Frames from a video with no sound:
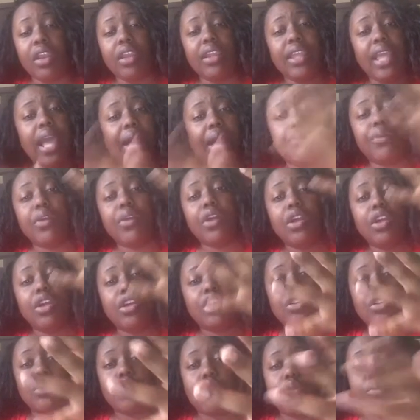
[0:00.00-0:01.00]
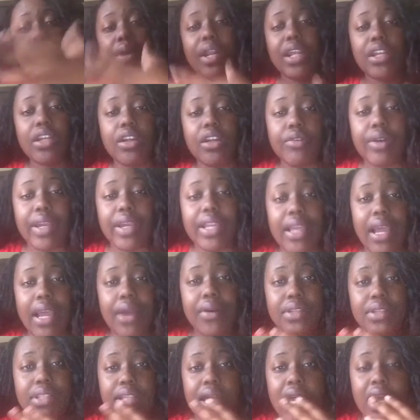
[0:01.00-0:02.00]
Yeah. So what I know right
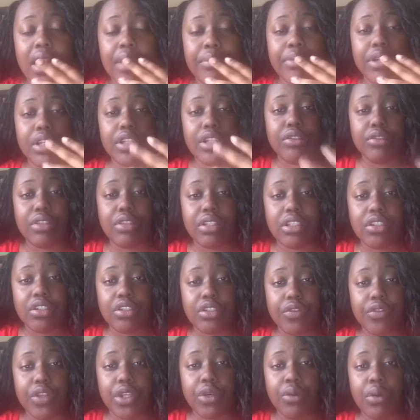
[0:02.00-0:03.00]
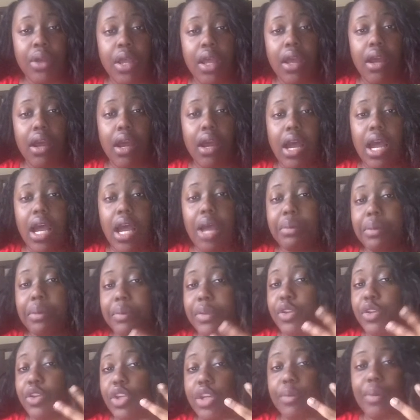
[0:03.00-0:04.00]
now is that I'm going to do this interview.
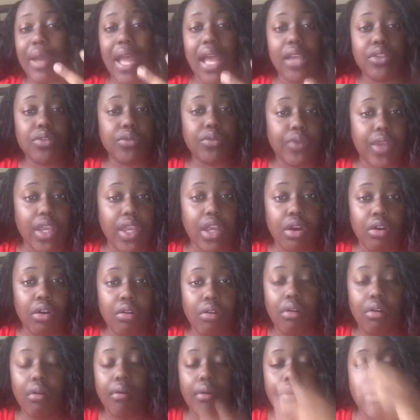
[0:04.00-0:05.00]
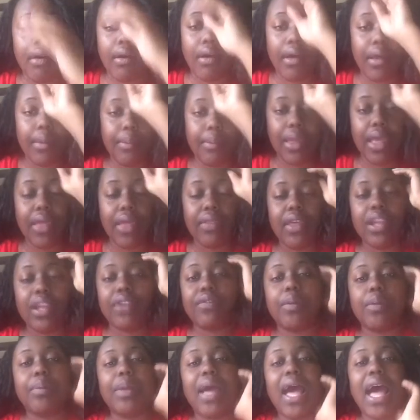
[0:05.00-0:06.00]
I'm either going to pass or fail. And then
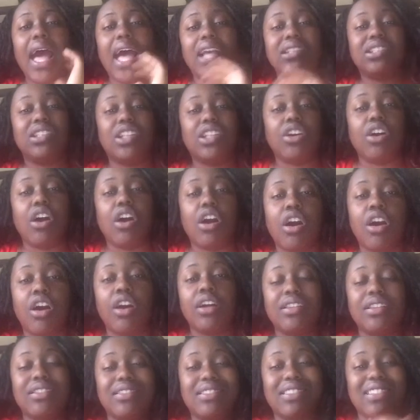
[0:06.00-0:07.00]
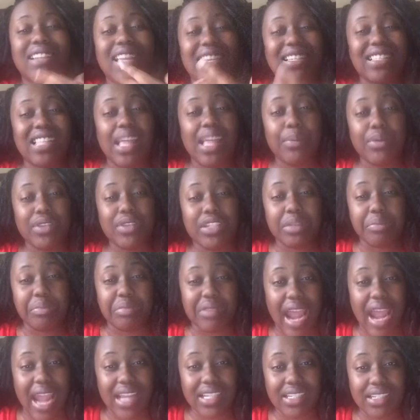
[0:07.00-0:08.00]
if I pass, there's the next step, which is a
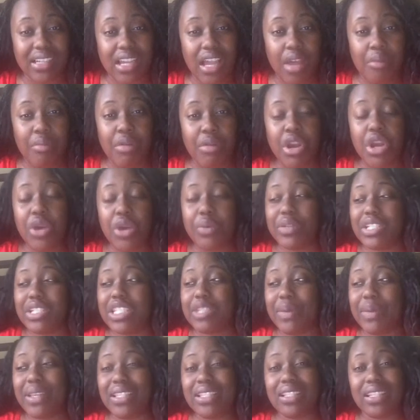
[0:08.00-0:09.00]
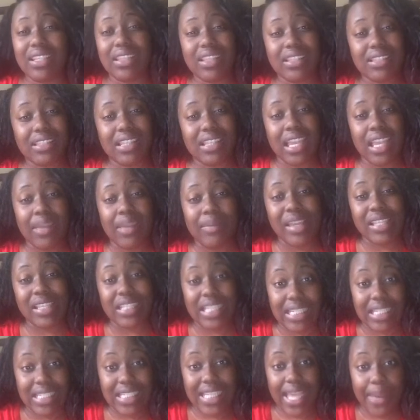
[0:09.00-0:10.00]
practicum, which is basically the same
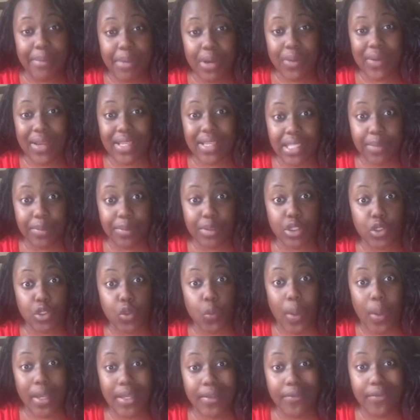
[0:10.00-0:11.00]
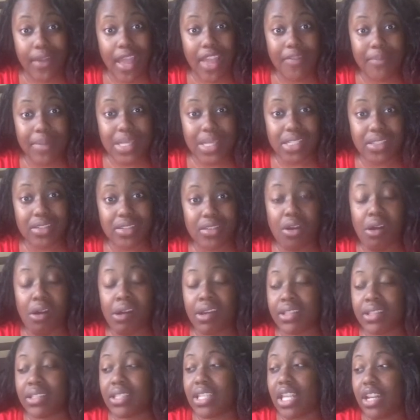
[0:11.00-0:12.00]
as a demo, except it's 25 minutes
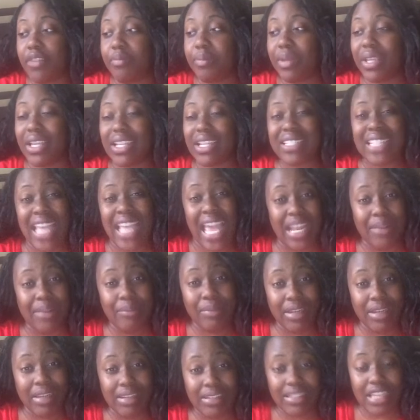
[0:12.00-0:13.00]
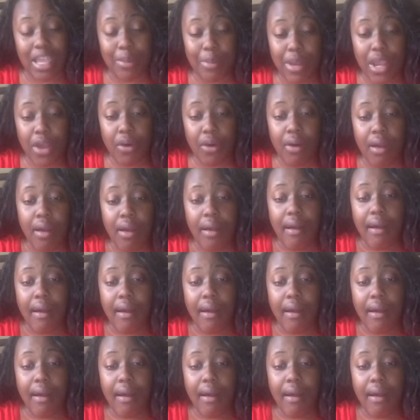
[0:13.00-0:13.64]
long instead of being a 10-minute demo.